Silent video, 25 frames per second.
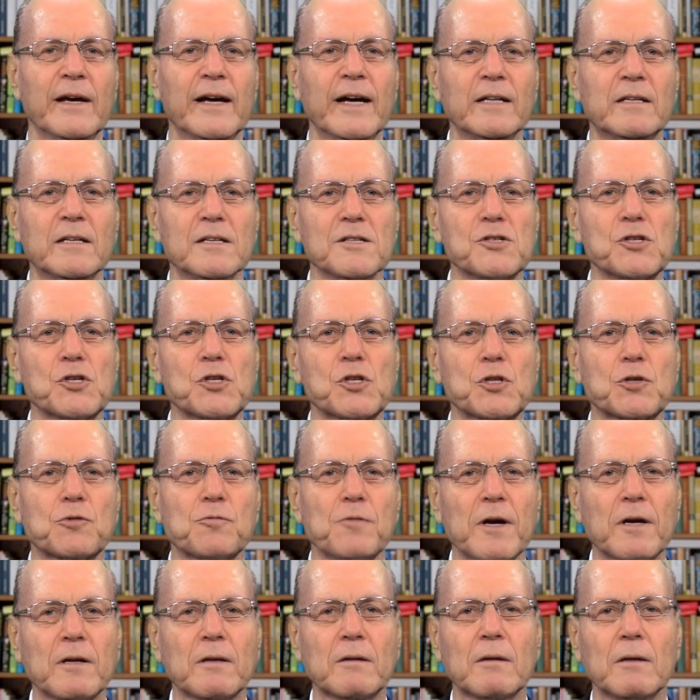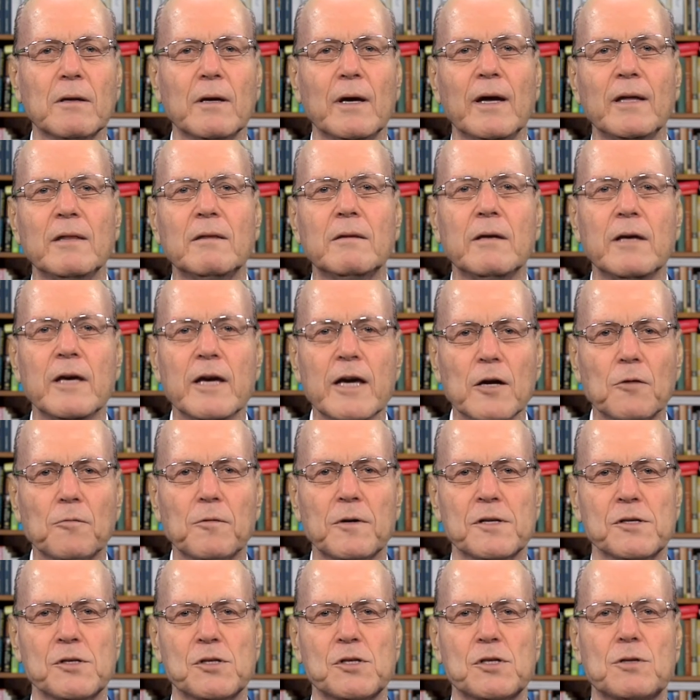It is strict
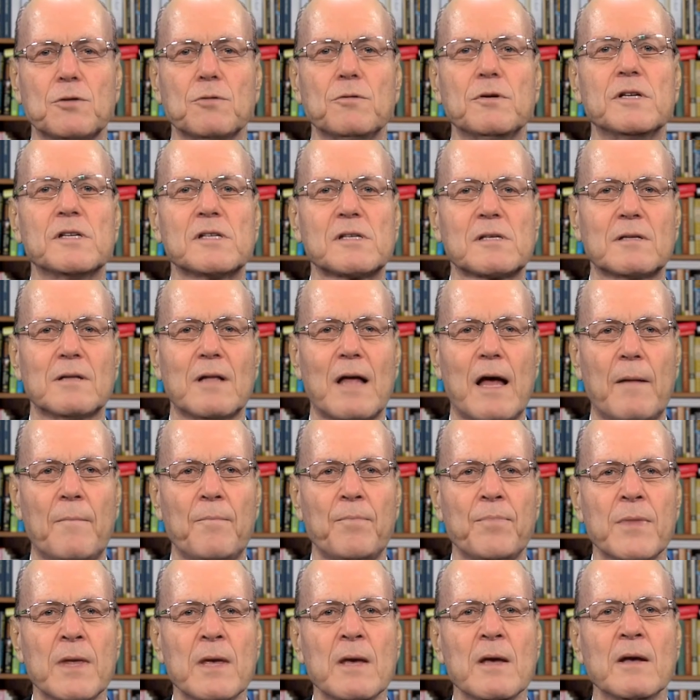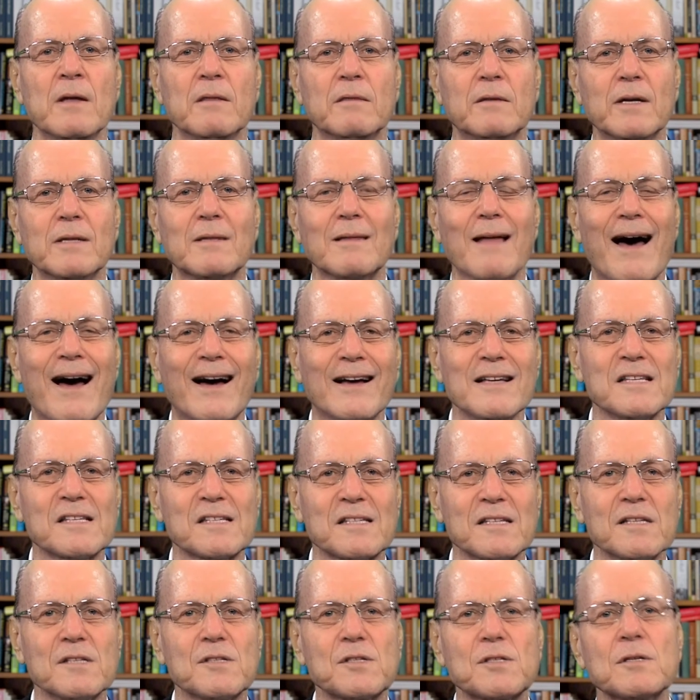adherence to Islam that
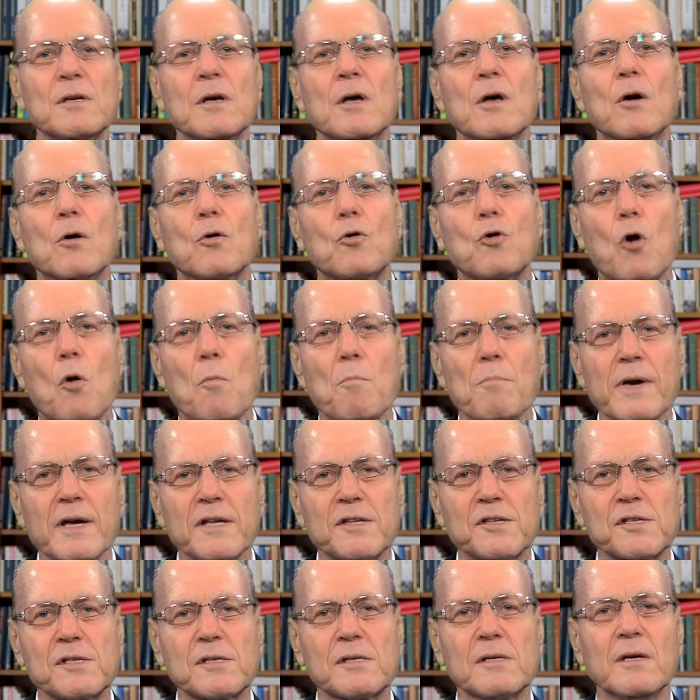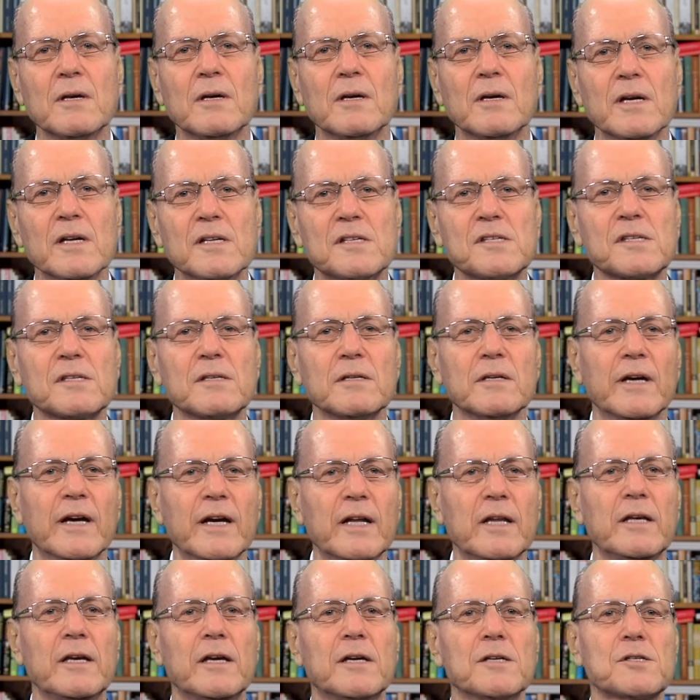ISIS commits its
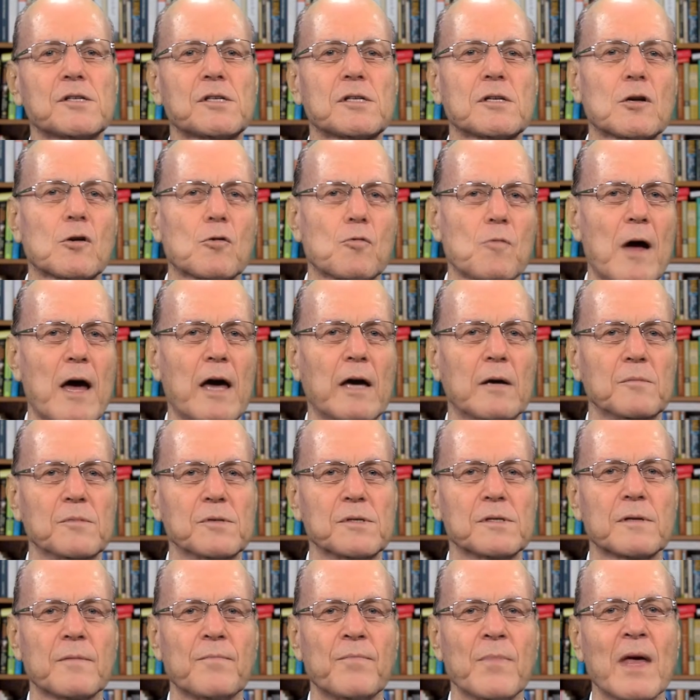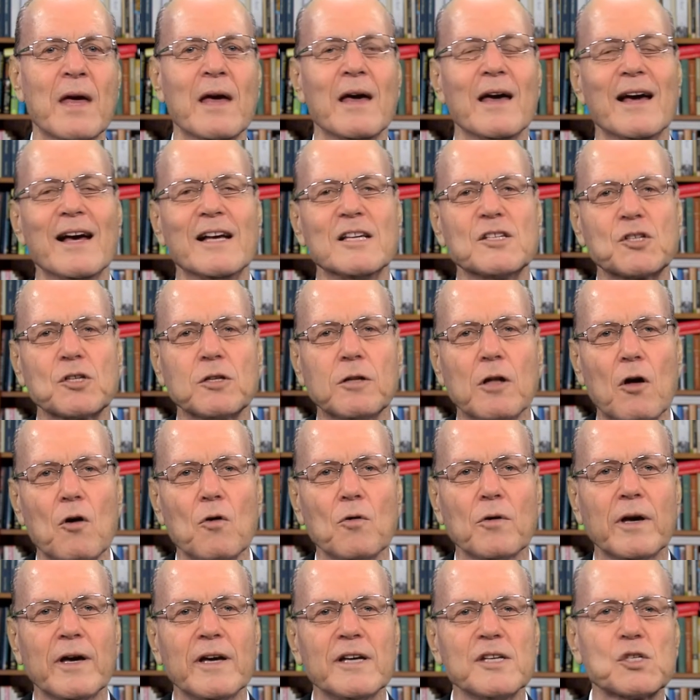hideous crimes. As
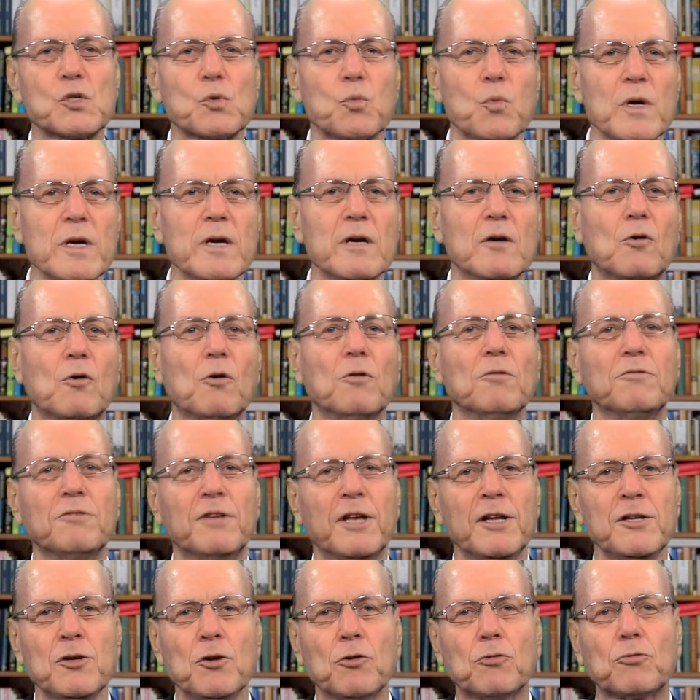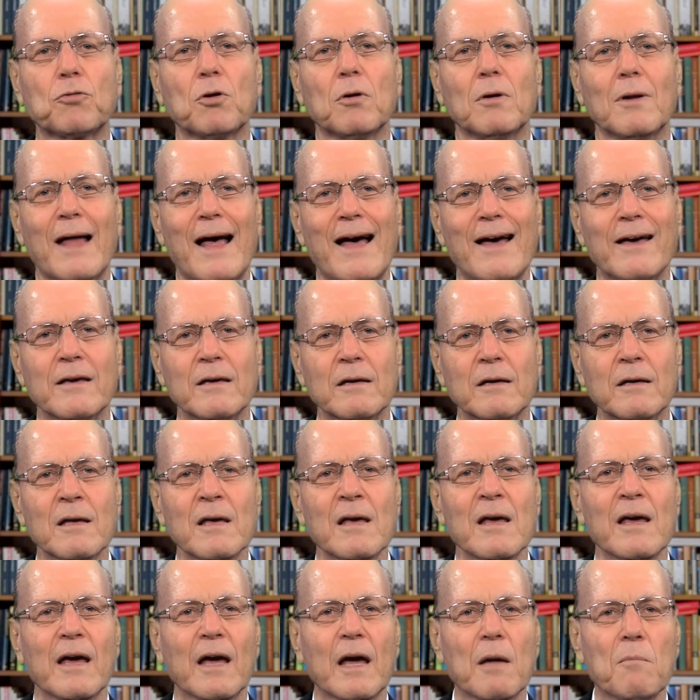long as we continue to lie
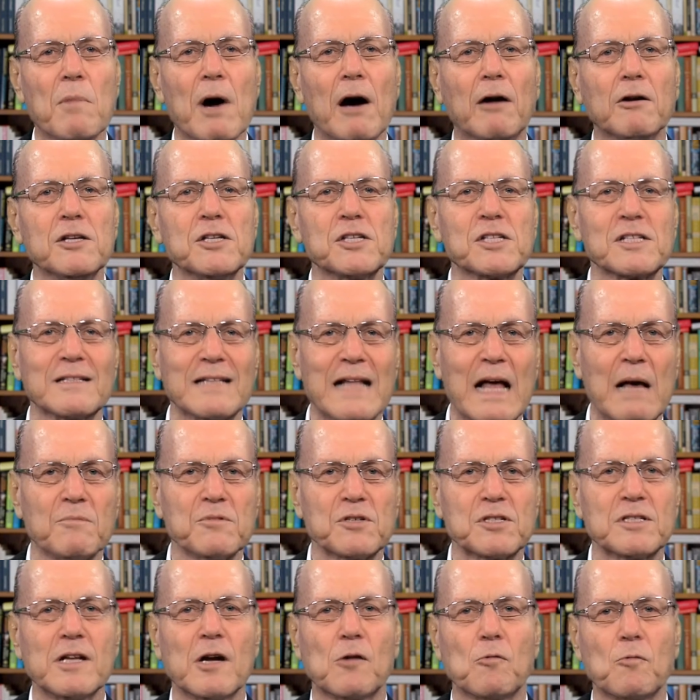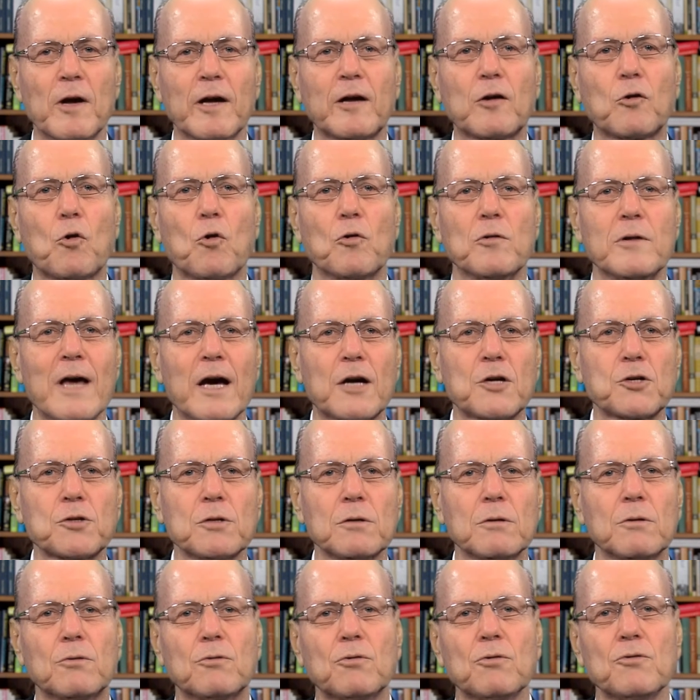about Islam's direct
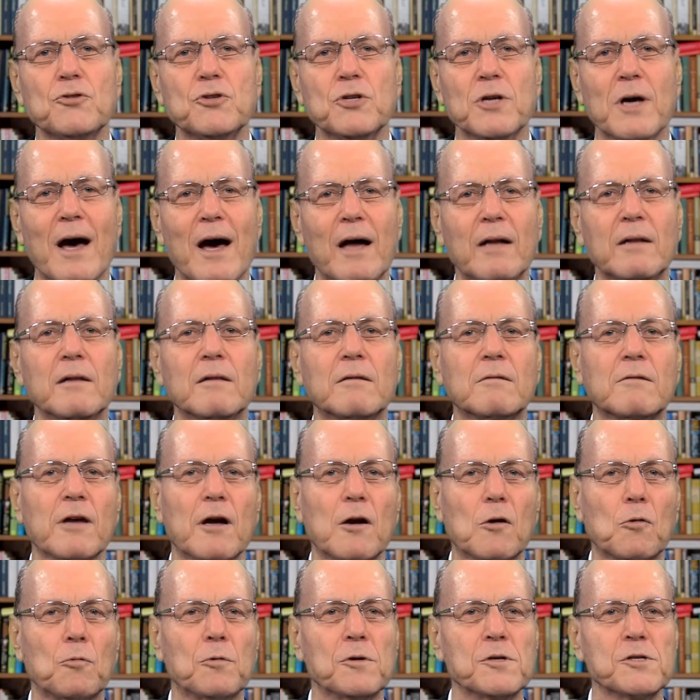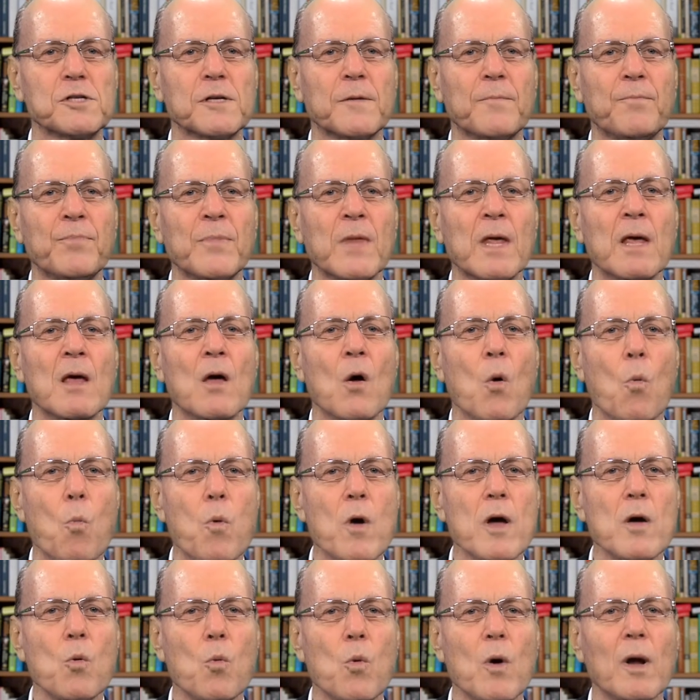connection to jihadi terrorism,
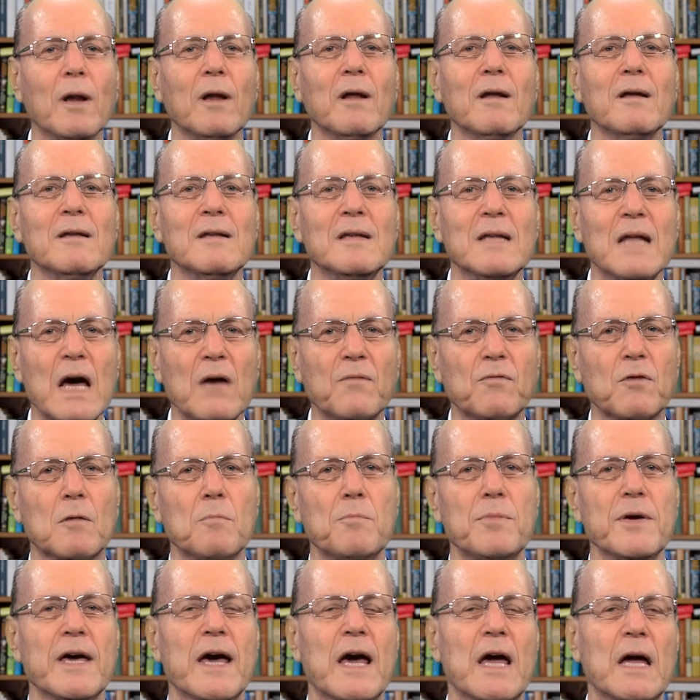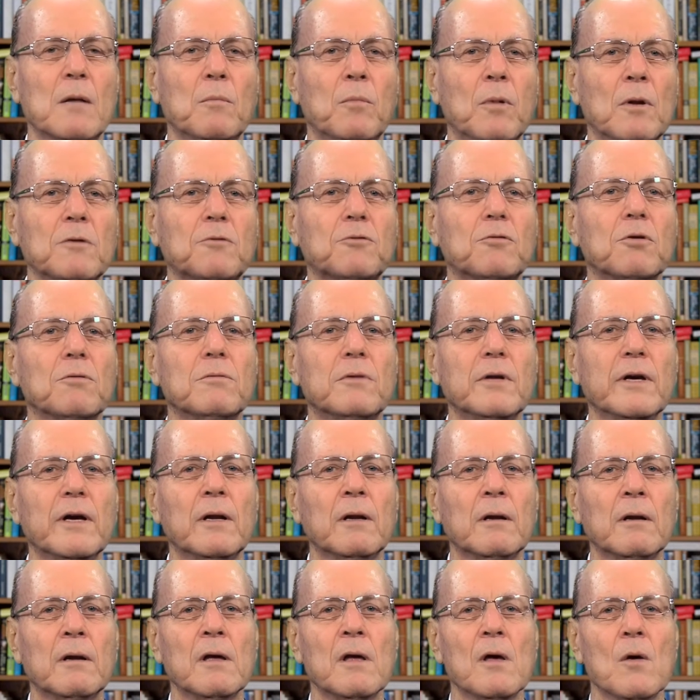we will never be able to
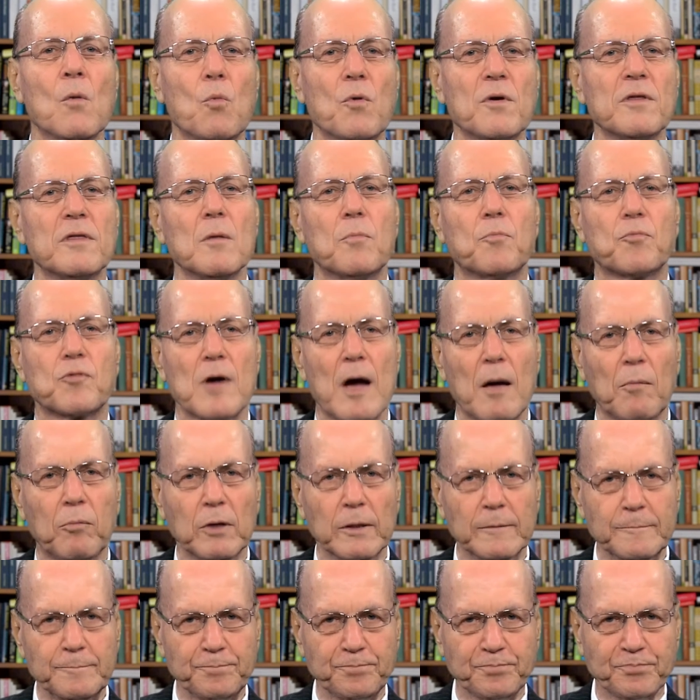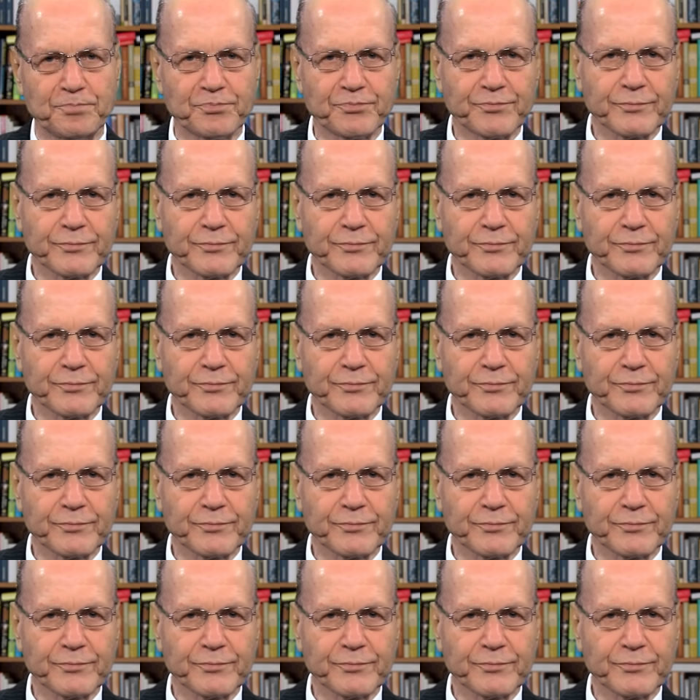deal with the problem.